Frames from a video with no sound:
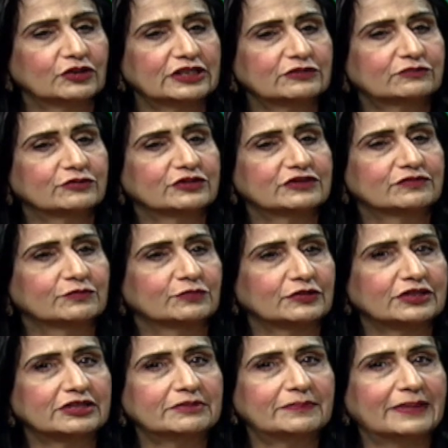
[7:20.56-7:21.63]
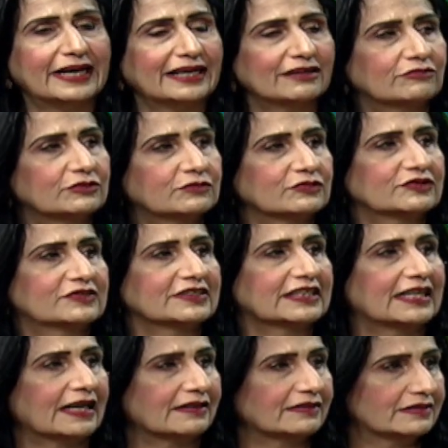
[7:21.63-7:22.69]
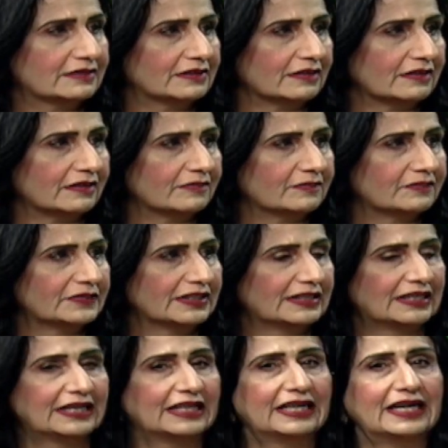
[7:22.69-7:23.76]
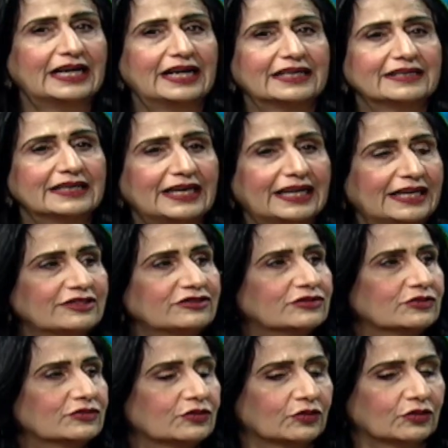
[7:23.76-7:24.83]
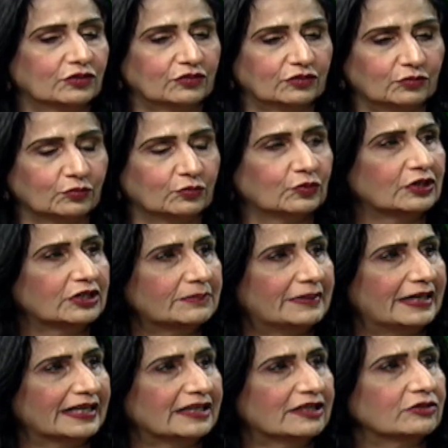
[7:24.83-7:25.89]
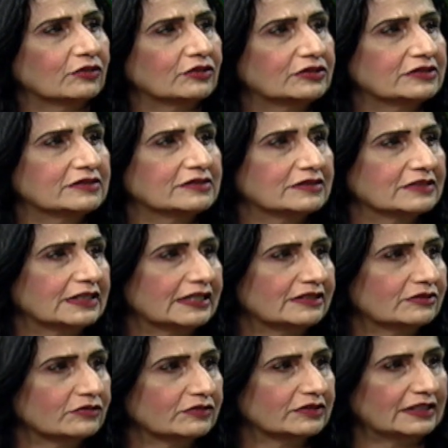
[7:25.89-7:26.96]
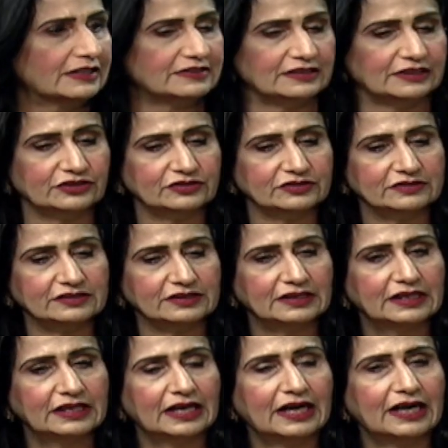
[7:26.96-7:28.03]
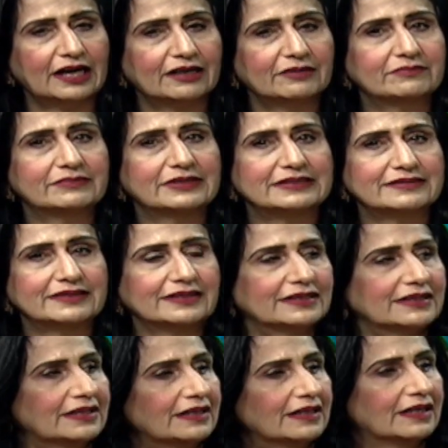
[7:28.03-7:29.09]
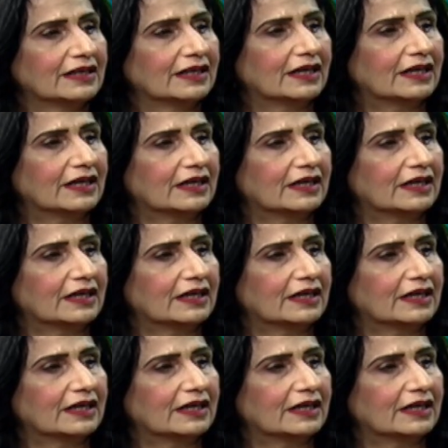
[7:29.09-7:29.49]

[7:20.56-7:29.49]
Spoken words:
So it was World Bank which was the guarantor. And as you know, World Bank and all these international organizations are basically,